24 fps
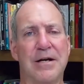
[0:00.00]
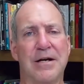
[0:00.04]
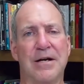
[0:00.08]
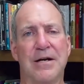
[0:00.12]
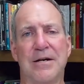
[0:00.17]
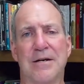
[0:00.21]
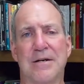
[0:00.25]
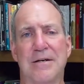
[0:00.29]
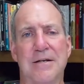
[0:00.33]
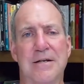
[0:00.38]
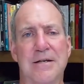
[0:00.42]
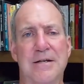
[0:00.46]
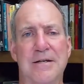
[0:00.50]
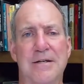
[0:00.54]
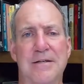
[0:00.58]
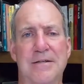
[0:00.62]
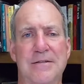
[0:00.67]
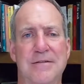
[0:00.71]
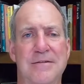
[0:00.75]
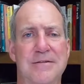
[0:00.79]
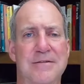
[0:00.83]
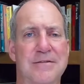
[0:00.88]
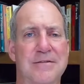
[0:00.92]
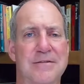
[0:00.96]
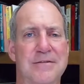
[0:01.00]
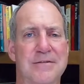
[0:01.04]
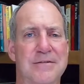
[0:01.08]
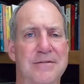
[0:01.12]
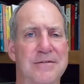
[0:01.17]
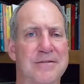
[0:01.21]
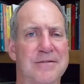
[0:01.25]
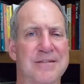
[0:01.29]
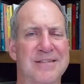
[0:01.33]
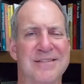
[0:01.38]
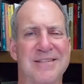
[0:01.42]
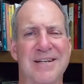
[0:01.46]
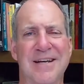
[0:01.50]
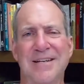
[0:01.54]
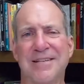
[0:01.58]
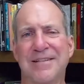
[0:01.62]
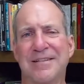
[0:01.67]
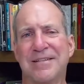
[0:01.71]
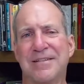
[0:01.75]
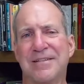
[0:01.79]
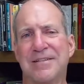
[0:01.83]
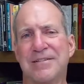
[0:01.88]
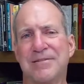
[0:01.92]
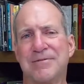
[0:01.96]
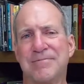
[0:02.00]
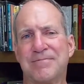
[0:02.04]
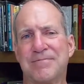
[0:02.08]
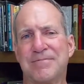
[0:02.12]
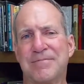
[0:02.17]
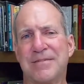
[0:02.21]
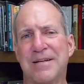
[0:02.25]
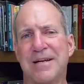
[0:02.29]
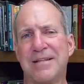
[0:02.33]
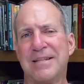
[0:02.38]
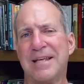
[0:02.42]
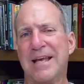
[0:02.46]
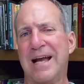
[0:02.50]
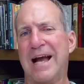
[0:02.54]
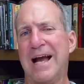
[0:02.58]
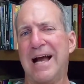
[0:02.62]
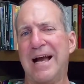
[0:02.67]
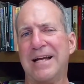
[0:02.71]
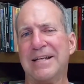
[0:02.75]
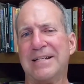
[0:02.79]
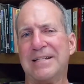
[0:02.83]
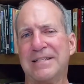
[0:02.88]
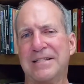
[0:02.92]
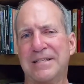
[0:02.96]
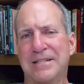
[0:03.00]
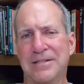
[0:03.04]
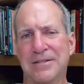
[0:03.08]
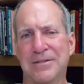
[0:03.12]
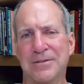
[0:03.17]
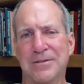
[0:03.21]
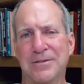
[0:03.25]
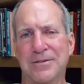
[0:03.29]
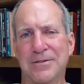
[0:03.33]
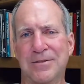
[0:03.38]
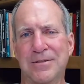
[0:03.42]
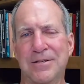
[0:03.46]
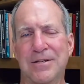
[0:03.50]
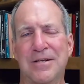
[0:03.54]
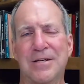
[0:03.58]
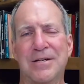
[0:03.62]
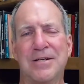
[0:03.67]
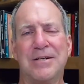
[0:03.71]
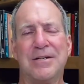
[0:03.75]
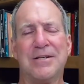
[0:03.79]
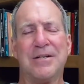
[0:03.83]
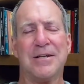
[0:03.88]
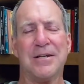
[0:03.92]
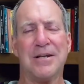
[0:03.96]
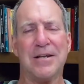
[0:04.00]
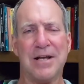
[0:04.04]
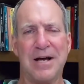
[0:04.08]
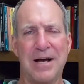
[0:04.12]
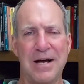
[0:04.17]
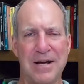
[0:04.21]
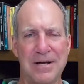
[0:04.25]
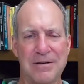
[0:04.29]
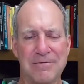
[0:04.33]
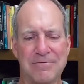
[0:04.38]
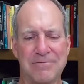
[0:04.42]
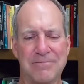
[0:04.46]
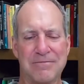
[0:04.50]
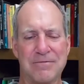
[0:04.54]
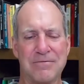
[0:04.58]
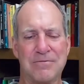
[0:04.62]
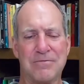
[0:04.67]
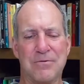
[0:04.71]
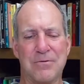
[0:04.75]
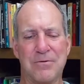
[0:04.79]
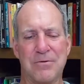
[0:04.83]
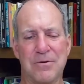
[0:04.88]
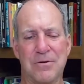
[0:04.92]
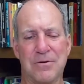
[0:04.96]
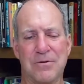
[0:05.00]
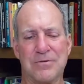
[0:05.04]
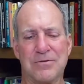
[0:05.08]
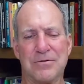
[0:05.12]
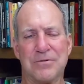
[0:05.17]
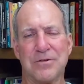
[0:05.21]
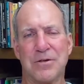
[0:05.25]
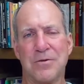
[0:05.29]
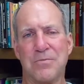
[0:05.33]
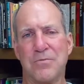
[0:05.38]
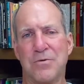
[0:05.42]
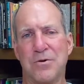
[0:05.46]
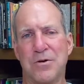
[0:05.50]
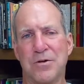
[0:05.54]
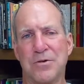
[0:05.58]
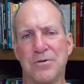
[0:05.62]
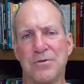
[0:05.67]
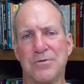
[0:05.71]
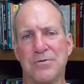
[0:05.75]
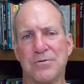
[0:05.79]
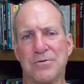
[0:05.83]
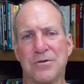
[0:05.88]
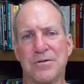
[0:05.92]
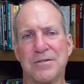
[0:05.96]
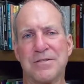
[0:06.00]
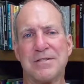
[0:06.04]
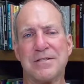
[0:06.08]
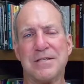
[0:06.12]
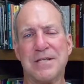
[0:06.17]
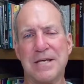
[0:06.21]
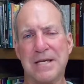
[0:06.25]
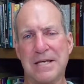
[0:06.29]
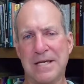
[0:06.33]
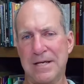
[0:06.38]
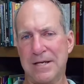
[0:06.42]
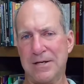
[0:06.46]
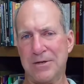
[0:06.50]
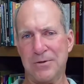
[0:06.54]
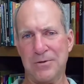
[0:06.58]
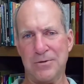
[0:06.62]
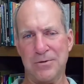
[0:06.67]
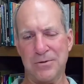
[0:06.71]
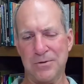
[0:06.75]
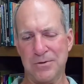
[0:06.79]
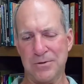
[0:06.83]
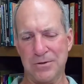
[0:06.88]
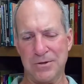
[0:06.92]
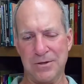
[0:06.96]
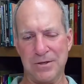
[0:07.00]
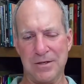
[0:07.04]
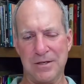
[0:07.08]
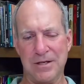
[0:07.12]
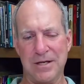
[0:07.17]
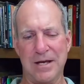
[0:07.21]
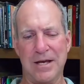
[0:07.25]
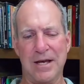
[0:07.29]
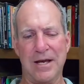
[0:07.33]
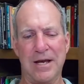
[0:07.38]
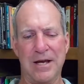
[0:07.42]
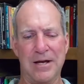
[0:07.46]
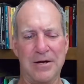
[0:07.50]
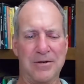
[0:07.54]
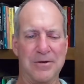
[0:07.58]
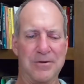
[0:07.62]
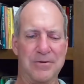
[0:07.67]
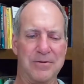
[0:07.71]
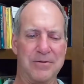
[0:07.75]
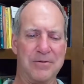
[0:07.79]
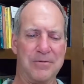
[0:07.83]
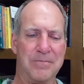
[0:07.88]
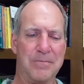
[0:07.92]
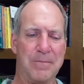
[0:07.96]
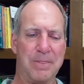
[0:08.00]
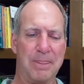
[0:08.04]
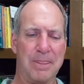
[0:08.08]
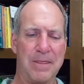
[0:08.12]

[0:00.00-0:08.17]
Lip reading: And it's not the ideal life for someone who's seeking good health.